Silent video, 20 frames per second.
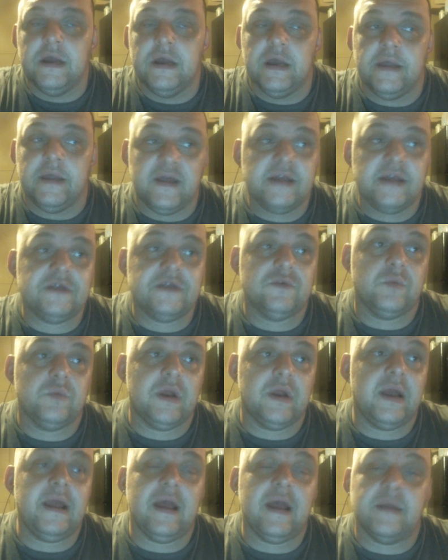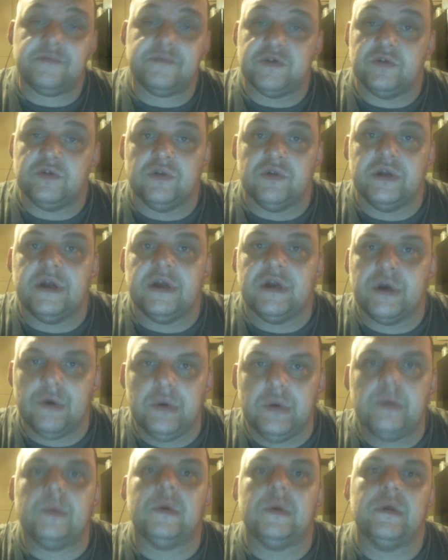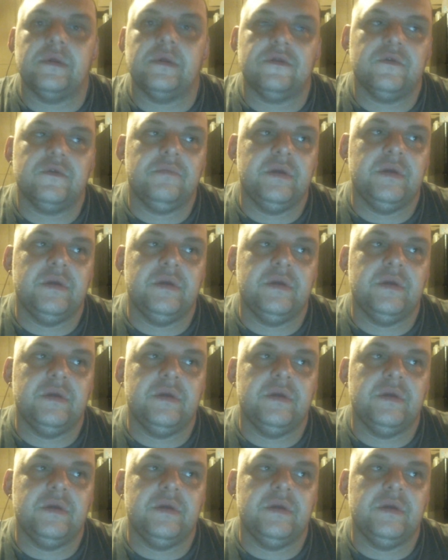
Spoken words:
And that's what I absolutely agree with.